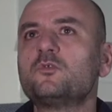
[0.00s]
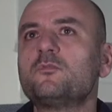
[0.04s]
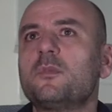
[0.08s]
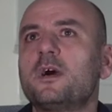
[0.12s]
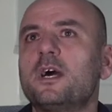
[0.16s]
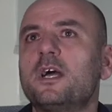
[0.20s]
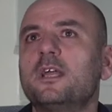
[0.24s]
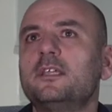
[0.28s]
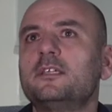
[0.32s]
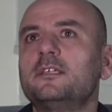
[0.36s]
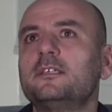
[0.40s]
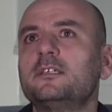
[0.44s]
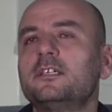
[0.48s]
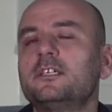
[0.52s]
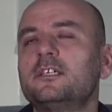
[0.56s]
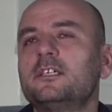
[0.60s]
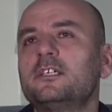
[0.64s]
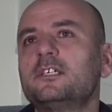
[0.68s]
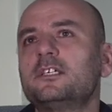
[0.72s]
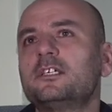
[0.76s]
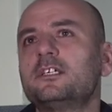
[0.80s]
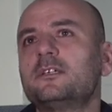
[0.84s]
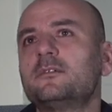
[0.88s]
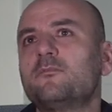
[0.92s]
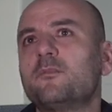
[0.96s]
my,
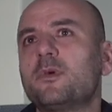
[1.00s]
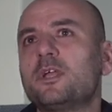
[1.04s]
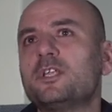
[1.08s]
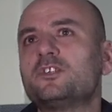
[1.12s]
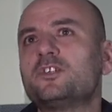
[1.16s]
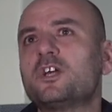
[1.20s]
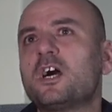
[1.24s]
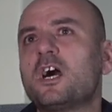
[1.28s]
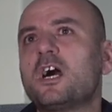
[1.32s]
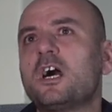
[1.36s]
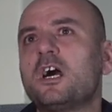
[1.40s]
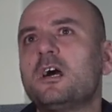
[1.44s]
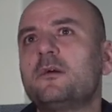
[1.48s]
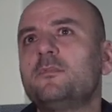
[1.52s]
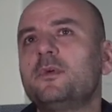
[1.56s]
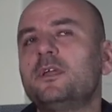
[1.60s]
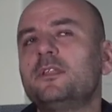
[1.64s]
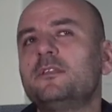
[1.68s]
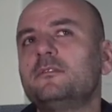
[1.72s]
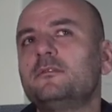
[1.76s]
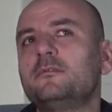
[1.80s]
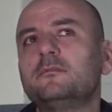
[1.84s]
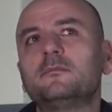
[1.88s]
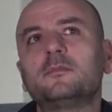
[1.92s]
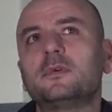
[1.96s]
my job
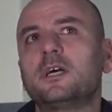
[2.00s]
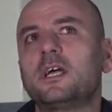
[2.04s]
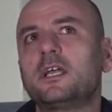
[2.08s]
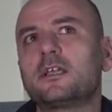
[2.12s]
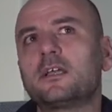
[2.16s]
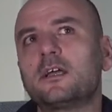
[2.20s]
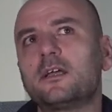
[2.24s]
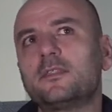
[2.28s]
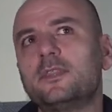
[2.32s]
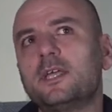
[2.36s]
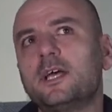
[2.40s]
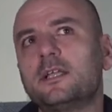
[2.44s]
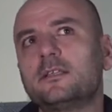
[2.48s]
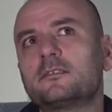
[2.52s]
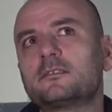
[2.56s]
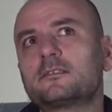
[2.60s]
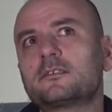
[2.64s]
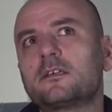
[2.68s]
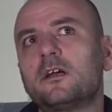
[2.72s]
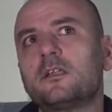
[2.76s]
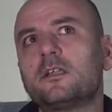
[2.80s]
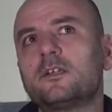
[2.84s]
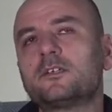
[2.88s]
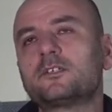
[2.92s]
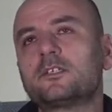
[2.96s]
and I got that
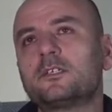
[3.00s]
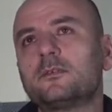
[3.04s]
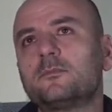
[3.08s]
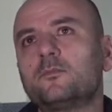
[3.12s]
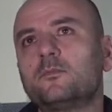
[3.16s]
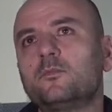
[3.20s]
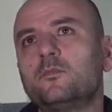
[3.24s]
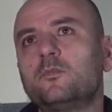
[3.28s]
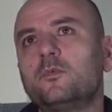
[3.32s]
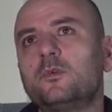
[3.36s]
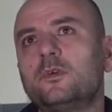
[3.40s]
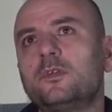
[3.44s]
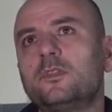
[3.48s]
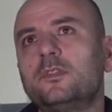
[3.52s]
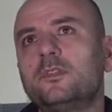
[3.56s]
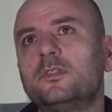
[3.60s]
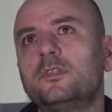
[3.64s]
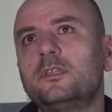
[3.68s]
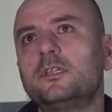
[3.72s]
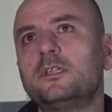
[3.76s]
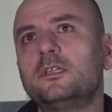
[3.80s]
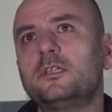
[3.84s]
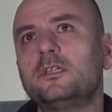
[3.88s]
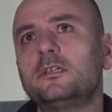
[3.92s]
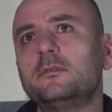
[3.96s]
scholarship with
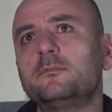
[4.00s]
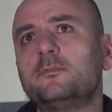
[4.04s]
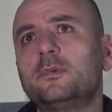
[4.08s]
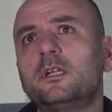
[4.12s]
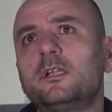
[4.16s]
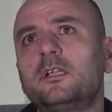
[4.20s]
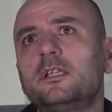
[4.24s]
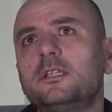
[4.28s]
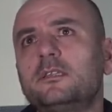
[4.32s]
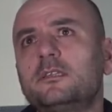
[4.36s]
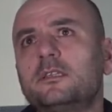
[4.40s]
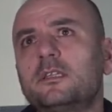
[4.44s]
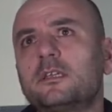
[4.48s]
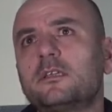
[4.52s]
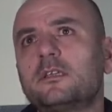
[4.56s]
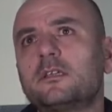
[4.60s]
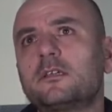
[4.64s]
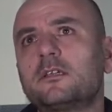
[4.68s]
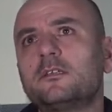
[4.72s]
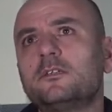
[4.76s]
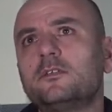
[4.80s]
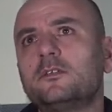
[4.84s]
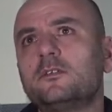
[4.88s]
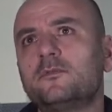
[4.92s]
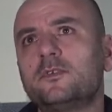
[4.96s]
the Berlin
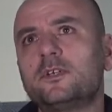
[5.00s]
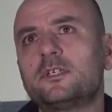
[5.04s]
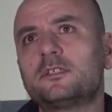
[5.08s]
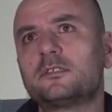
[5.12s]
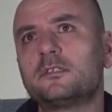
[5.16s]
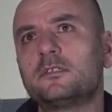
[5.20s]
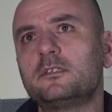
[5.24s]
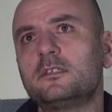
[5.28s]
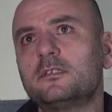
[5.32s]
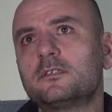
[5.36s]
Technical University.